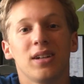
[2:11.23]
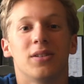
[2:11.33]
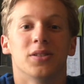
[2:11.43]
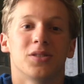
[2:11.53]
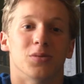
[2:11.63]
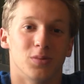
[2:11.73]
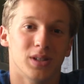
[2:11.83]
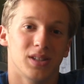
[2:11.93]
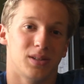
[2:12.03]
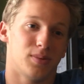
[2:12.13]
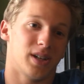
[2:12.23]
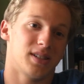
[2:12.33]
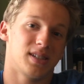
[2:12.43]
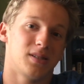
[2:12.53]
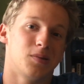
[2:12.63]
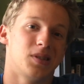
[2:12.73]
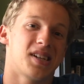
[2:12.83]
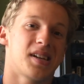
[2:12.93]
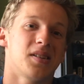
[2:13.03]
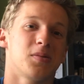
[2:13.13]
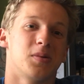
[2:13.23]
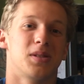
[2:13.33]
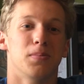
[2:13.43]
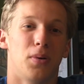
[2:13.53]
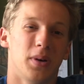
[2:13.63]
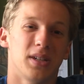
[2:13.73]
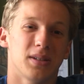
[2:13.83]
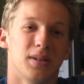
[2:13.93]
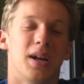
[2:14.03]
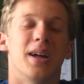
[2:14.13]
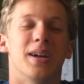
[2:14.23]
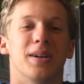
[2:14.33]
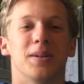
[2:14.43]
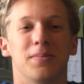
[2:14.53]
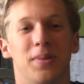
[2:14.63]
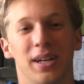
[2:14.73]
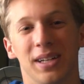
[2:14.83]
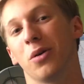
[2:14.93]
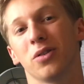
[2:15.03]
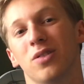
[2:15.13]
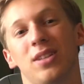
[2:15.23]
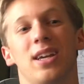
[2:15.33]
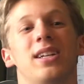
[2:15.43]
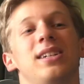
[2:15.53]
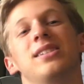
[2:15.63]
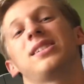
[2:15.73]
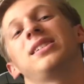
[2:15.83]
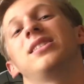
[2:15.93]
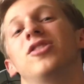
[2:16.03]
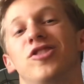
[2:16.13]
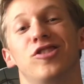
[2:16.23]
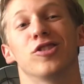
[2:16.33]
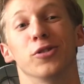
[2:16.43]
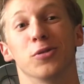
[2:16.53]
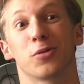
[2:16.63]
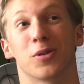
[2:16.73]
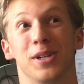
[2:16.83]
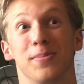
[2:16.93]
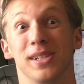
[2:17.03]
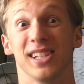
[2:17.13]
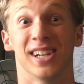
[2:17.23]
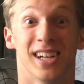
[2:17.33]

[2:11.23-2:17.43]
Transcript: kind of also really depressing, which I guess was the point. But also the ending scene is so creepy.